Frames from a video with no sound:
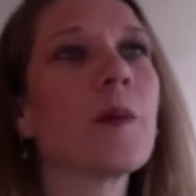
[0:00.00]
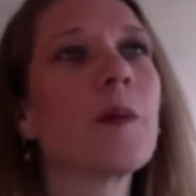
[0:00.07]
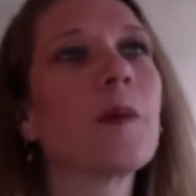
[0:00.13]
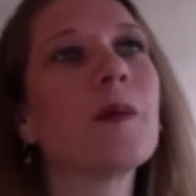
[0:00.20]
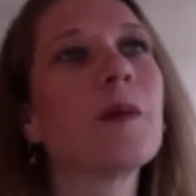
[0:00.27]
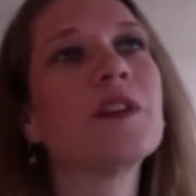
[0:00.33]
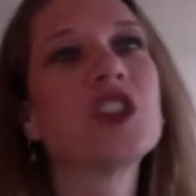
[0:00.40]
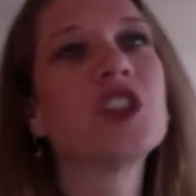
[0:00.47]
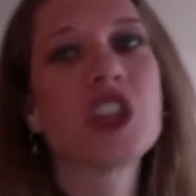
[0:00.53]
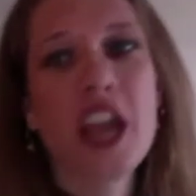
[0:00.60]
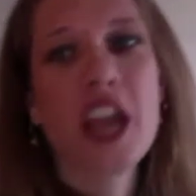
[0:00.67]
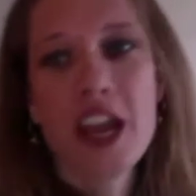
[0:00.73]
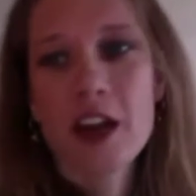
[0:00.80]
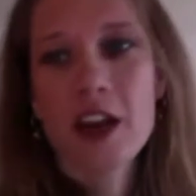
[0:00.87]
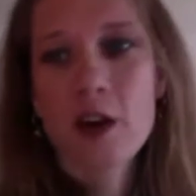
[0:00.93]

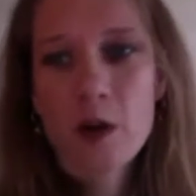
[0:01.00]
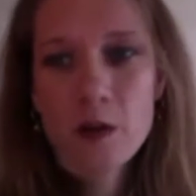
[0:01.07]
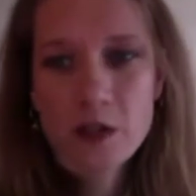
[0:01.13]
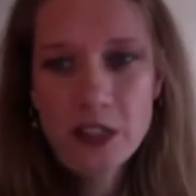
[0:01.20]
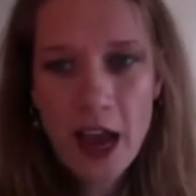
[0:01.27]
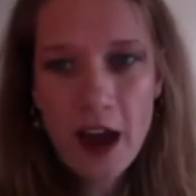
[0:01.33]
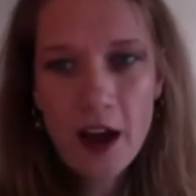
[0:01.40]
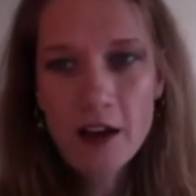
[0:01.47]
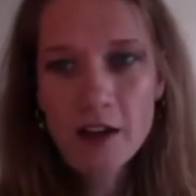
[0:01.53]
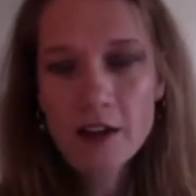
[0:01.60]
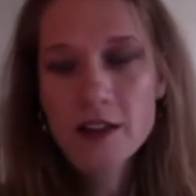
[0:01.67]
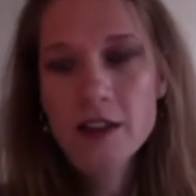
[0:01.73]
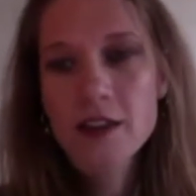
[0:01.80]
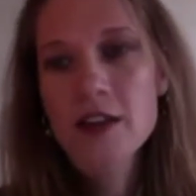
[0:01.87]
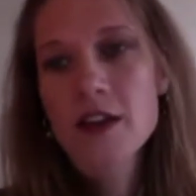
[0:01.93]
chain
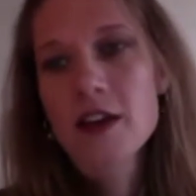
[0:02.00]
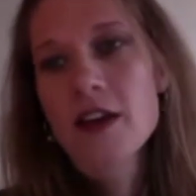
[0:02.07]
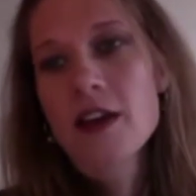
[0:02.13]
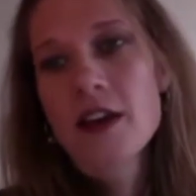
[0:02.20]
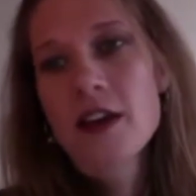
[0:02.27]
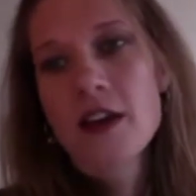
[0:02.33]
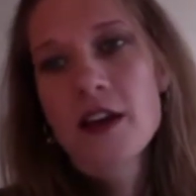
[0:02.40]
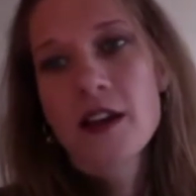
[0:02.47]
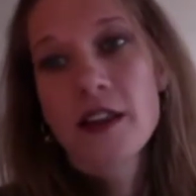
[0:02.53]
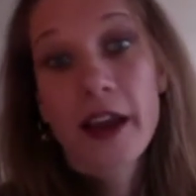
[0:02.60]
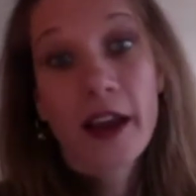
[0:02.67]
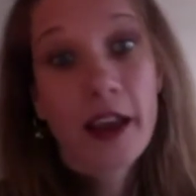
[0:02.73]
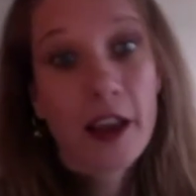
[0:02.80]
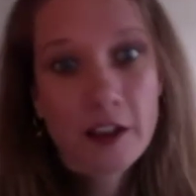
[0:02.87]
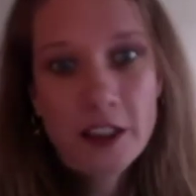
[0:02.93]
hotels like
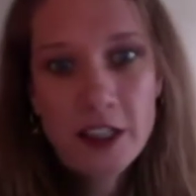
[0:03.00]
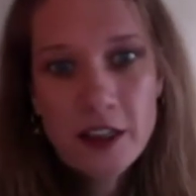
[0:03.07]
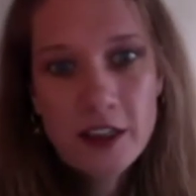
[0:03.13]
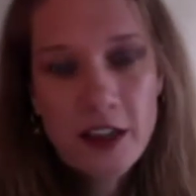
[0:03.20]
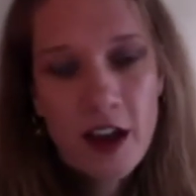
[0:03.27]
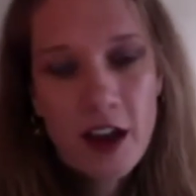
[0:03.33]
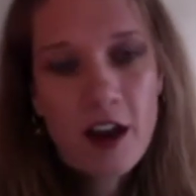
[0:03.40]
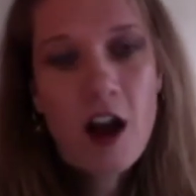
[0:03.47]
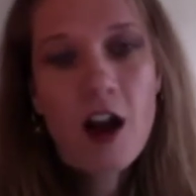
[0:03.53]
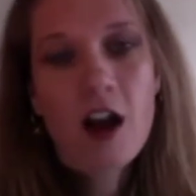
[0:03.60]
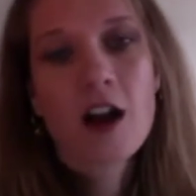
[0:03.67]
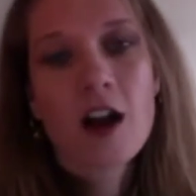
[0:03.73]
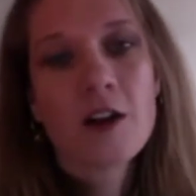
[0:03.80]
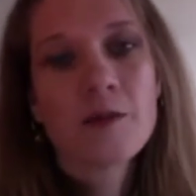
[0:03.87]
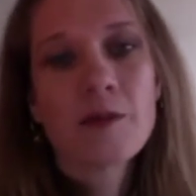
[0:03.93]

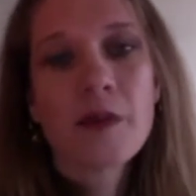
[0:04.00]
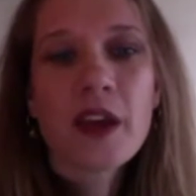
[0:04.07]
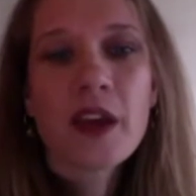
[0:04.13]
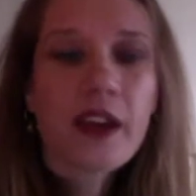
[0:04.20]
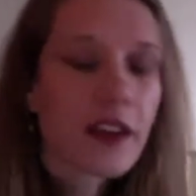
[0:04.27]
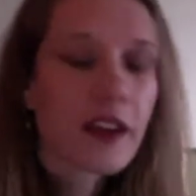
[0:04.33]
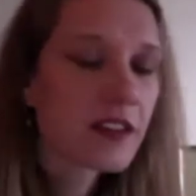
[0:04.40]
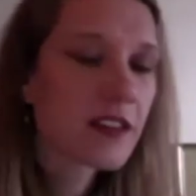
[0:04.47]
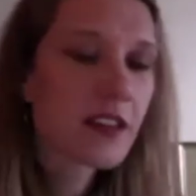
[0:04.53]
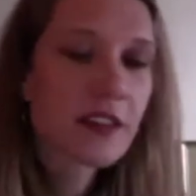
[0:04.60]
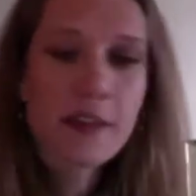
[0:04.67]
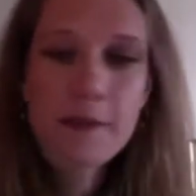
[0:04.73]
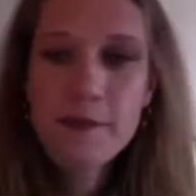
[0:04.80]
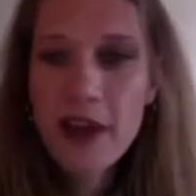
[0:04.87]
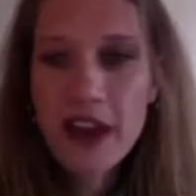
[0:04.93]
Hilton.com isn't the
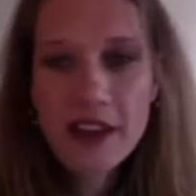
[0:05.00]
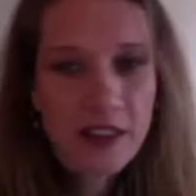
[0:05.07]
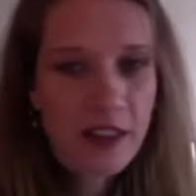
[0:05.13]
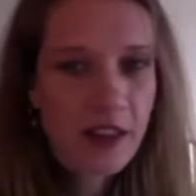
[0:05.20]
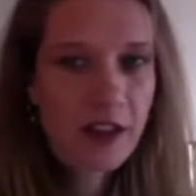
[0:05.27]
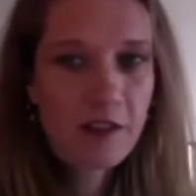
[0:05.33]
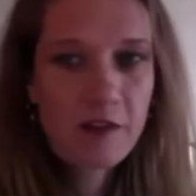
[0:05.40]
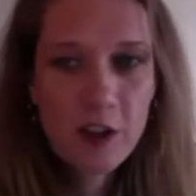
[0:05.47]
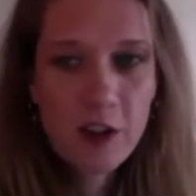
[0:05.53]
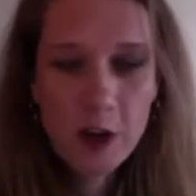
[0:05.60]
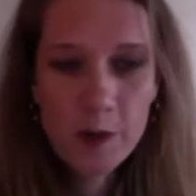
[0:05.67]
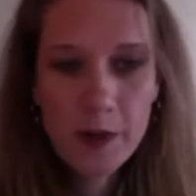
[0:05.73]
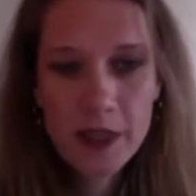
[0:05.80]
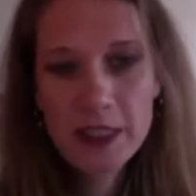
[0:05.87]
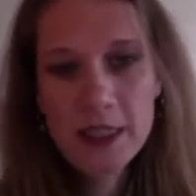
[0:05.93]
best thing for your
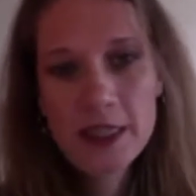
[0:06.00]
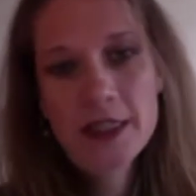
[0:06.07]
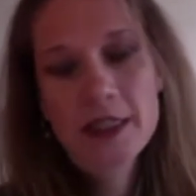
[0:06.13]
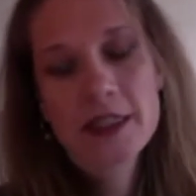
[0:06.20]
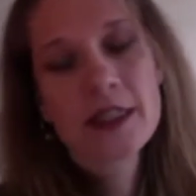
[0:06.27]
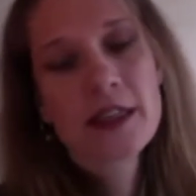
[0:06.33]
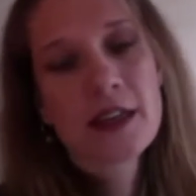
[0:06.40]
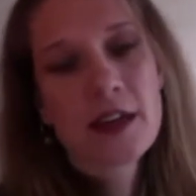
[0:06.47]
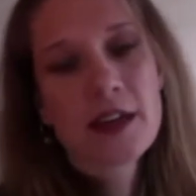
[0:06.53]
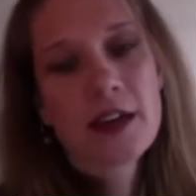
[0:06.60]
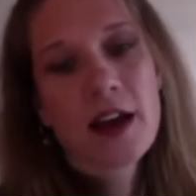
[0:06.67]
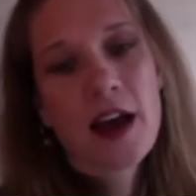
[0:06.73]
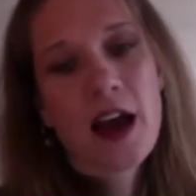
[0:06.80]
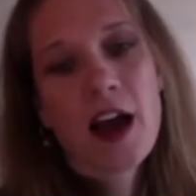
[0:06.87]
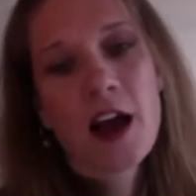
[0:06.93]
business,
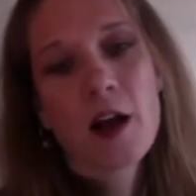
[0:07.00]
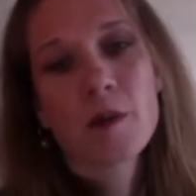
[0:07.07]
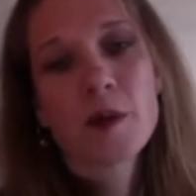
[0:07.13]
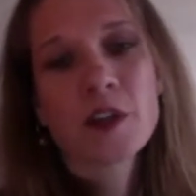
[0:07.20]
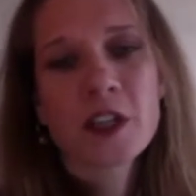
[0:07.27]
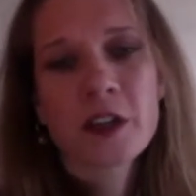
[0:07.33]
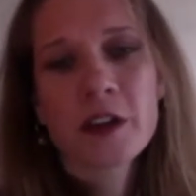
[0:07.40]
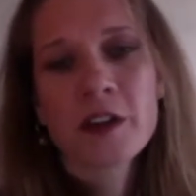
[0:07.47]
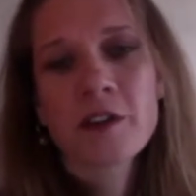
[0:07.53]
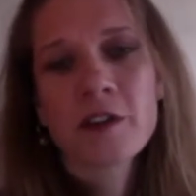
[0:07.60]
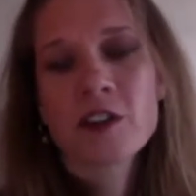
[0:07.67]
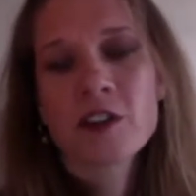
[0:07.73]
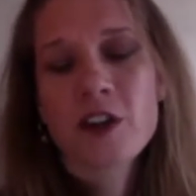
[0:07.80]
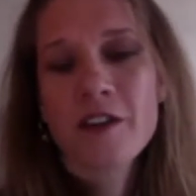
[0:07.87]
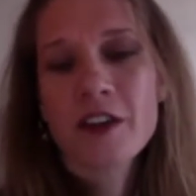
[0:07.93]
particularly if you're
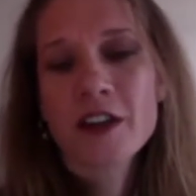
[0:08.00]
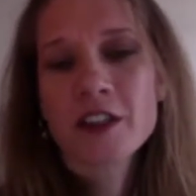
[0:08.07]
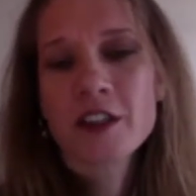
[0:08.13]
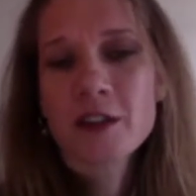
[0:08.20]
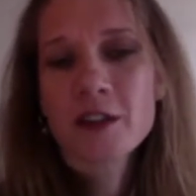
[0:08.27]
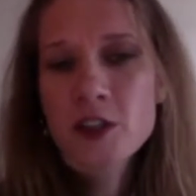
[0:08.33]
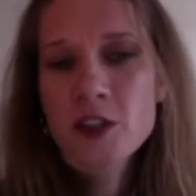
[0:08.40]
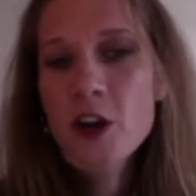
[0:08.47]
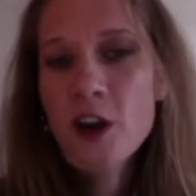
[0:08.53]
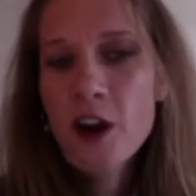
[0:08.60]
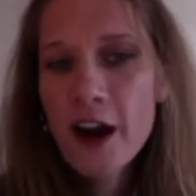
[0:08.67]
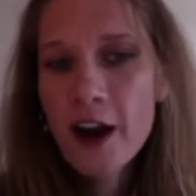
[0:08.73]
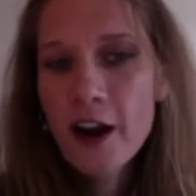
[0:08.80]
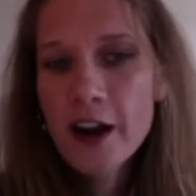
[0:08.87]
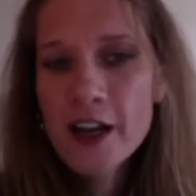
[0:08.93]
traveling to obscure
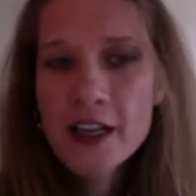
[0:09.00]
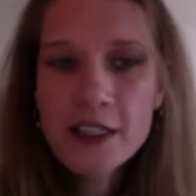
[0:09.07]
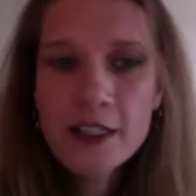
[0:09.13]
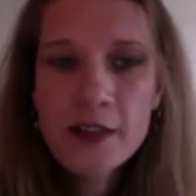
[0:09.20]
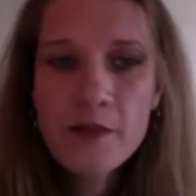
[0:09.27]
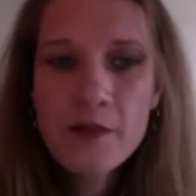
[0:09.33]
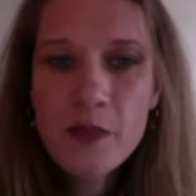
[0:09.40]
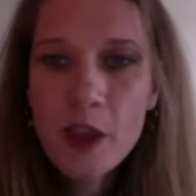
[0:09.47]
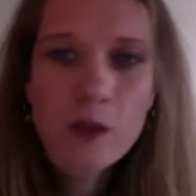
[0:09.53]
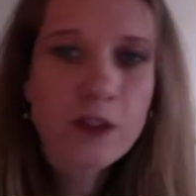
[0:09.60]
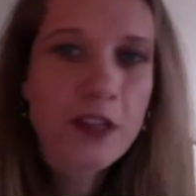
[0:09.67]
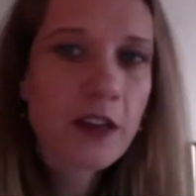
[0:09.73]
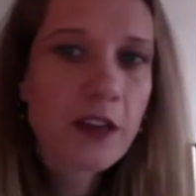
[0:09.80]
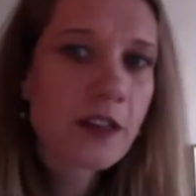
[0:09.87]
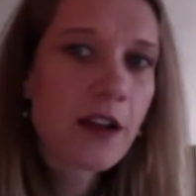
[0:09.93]
areas.
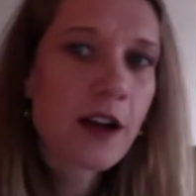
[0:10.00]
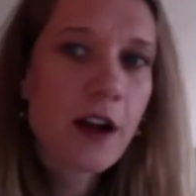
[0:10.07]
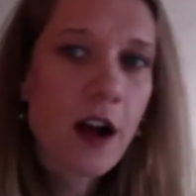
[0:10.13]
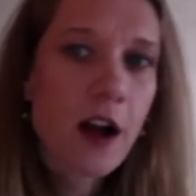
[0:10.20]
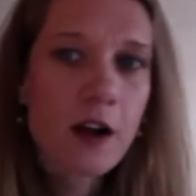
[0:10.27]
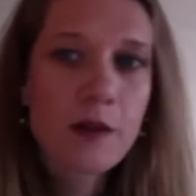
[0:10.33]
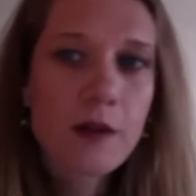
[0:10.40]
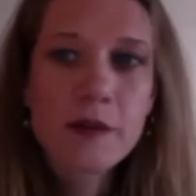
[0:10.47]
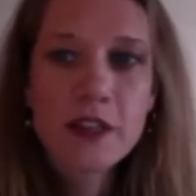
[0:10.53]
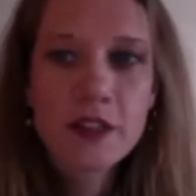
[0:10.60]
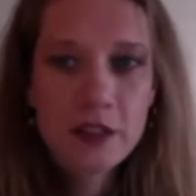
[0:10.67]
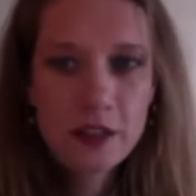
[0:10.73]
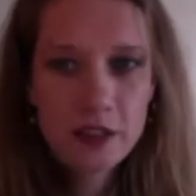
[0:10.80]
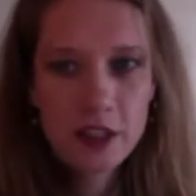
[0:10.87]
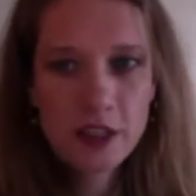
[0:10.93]
Hotels.com is
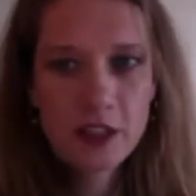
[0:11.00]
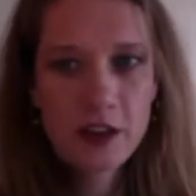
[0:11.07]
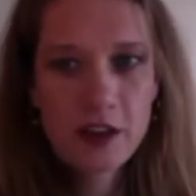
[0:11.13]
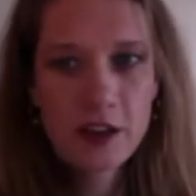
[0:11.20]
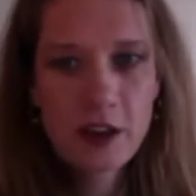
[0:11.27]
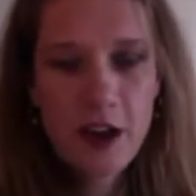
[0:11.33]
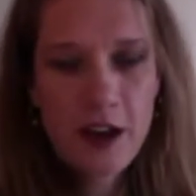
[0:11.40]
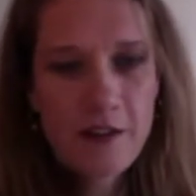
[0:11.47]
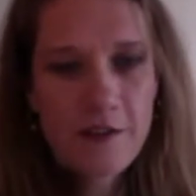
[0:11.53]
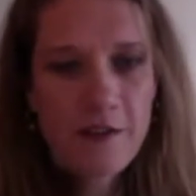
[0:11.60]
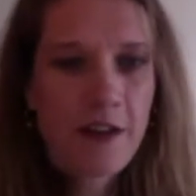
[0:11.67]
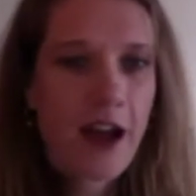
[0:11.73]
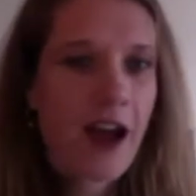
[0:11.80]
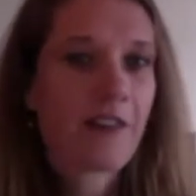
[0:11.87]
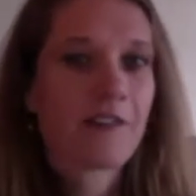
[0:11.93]
just good enough.
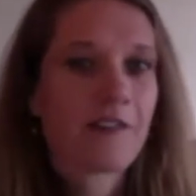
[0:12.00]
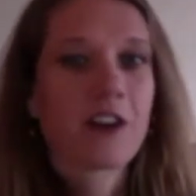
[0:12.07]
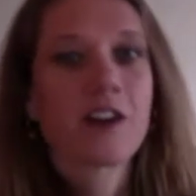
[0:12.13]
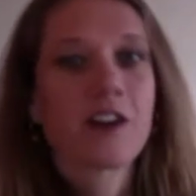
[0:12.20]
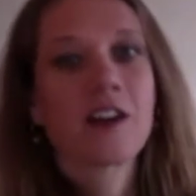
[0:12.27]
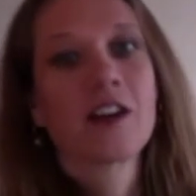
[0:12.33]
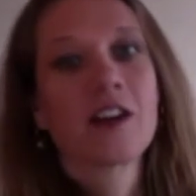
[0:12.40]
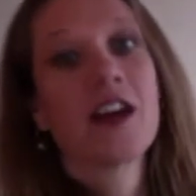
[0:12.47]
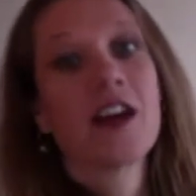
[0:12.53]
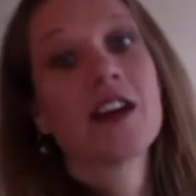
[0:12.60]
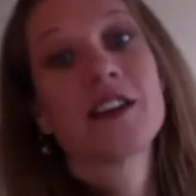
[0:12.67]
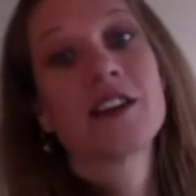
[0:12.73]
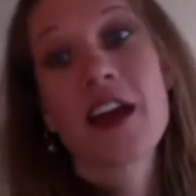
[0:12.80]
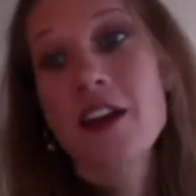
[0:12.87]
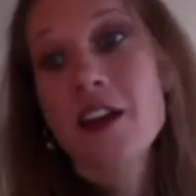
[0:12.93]
After
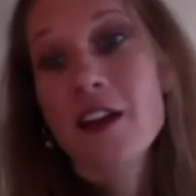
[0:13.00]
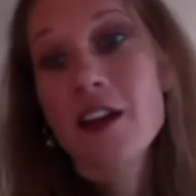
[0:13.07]
10